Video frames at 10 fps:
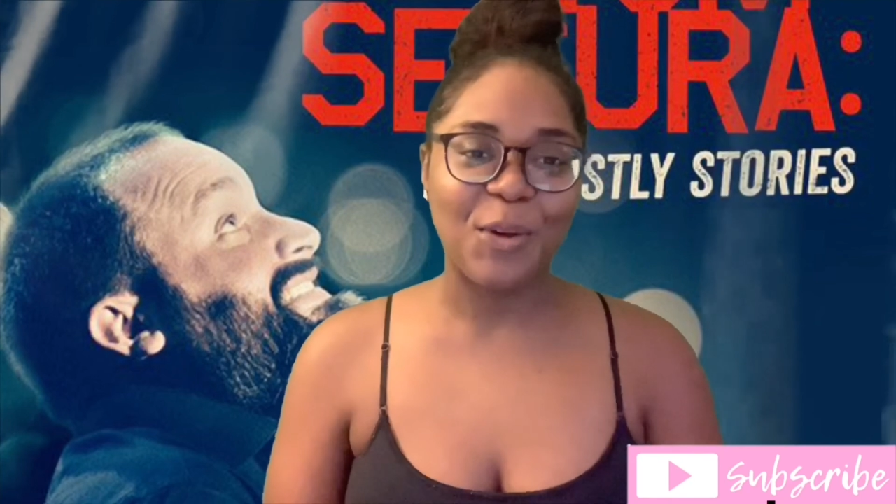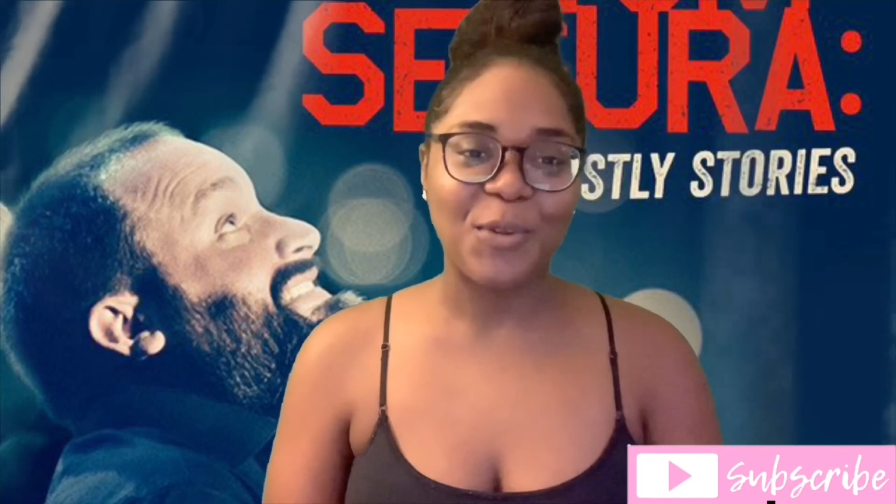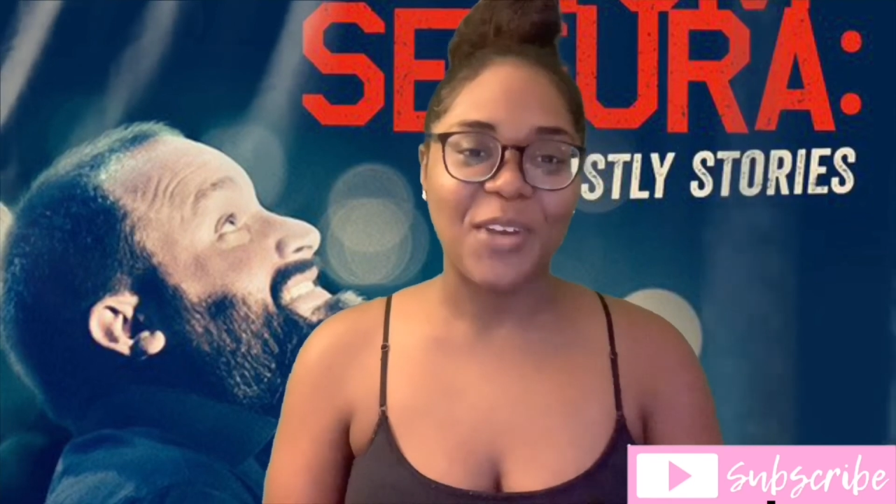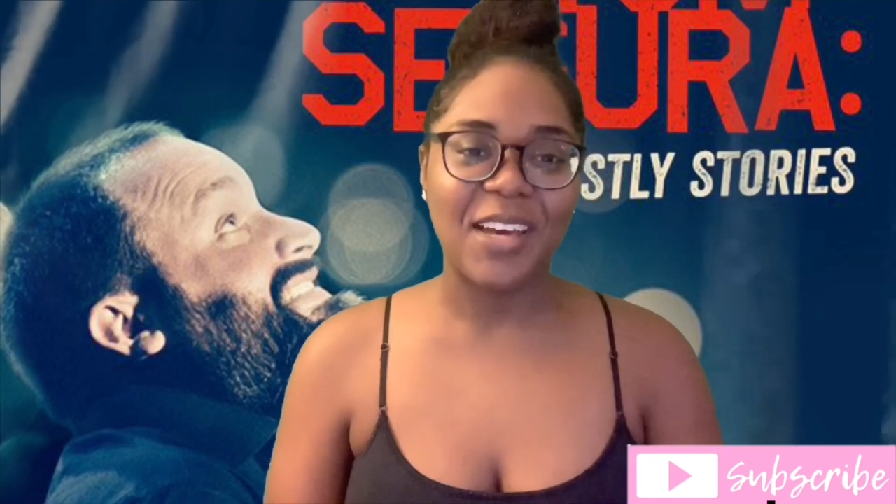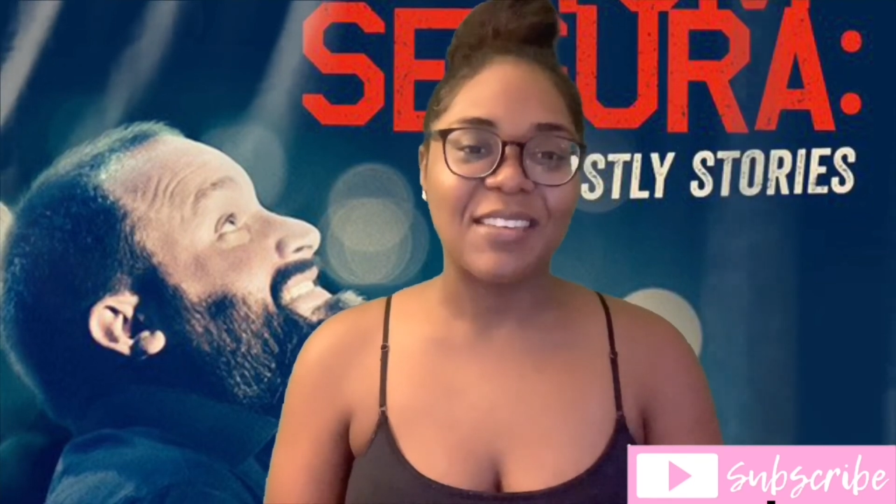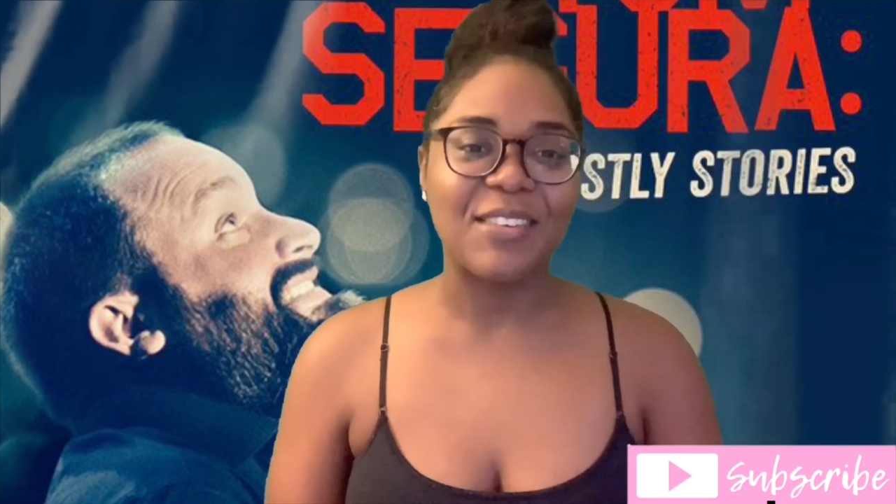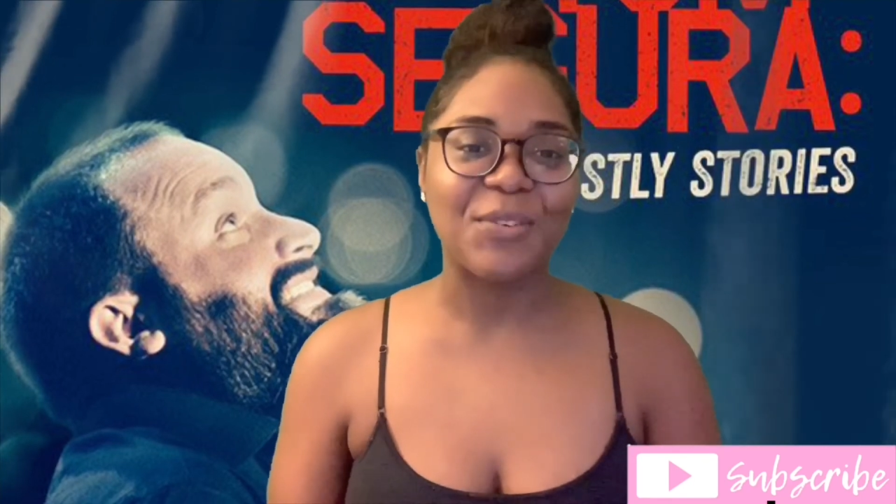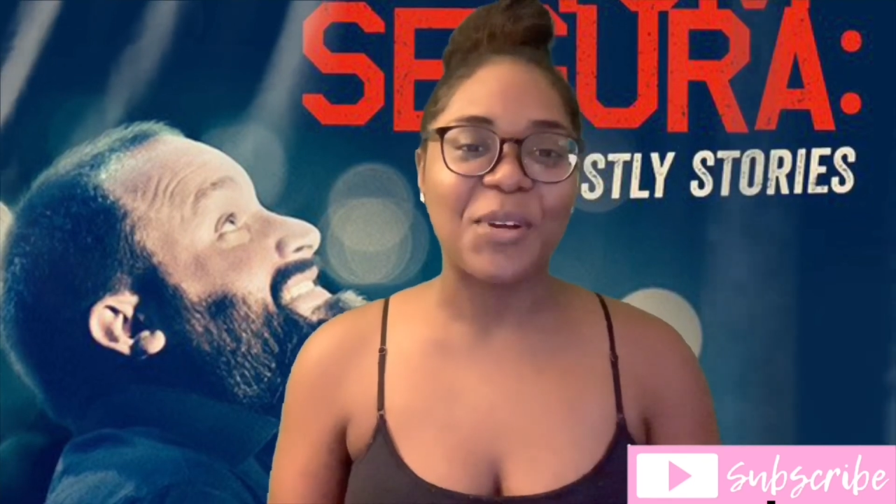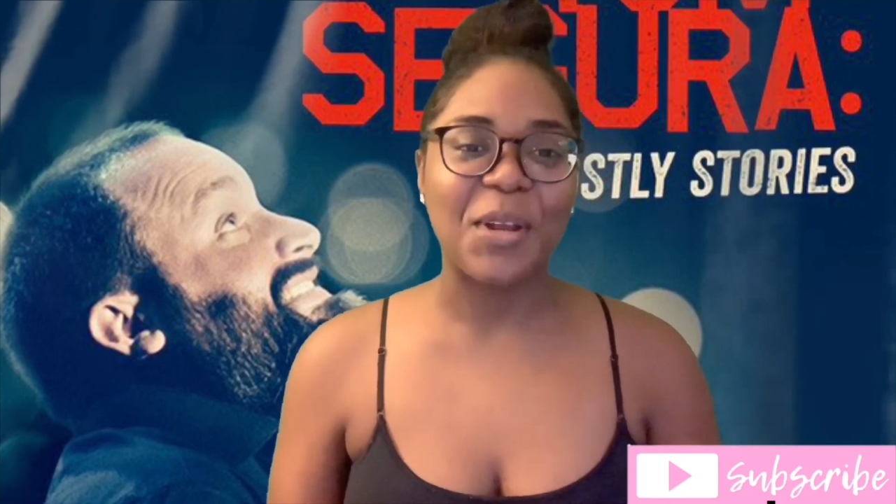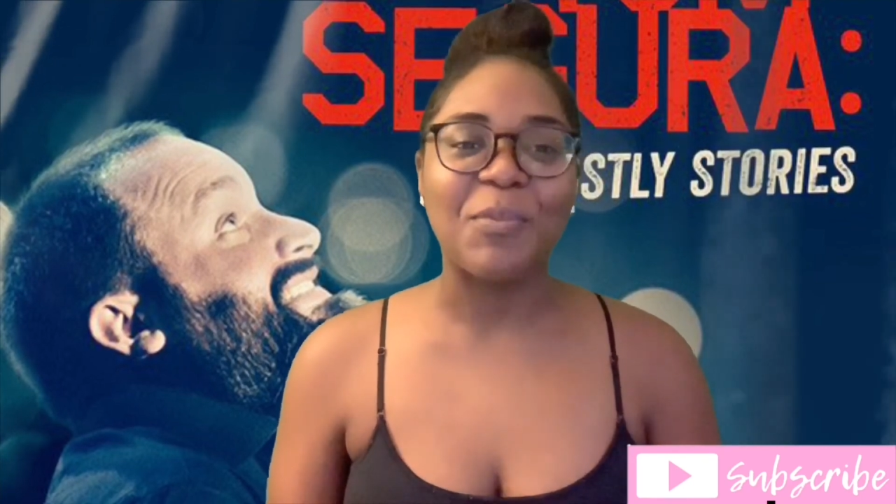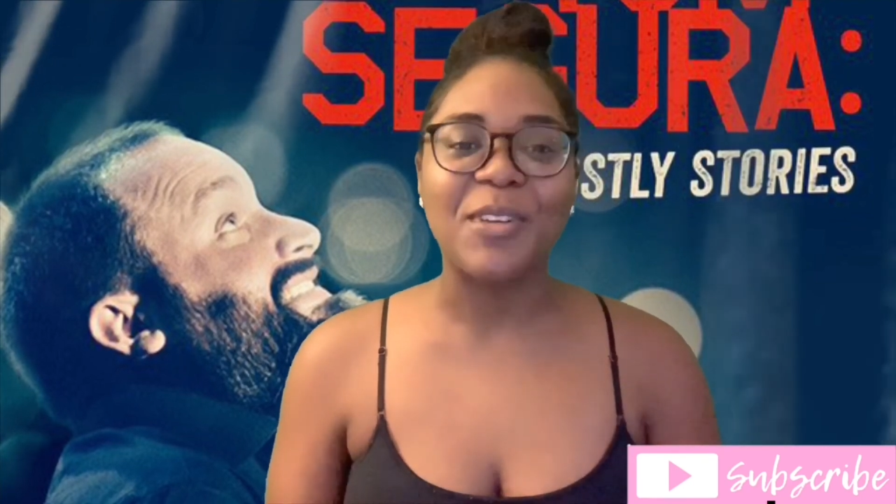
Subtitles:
hope you guys enjoyed it.